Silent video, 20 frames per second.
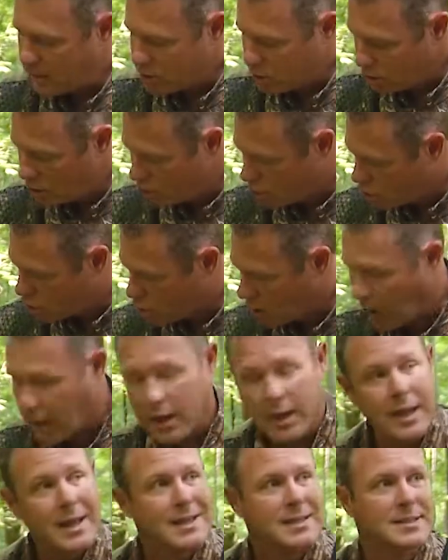sure you check
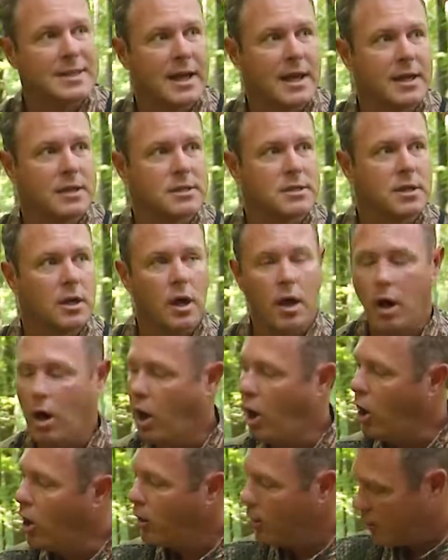and test
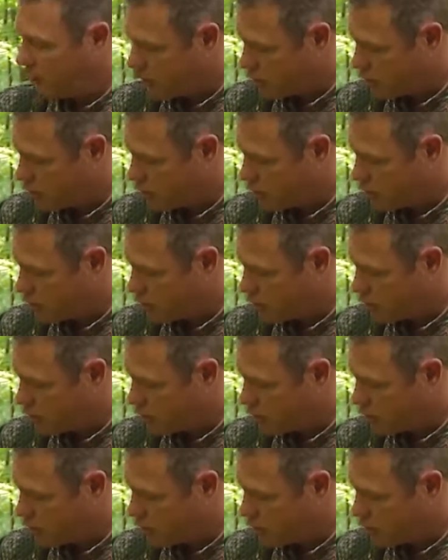all of the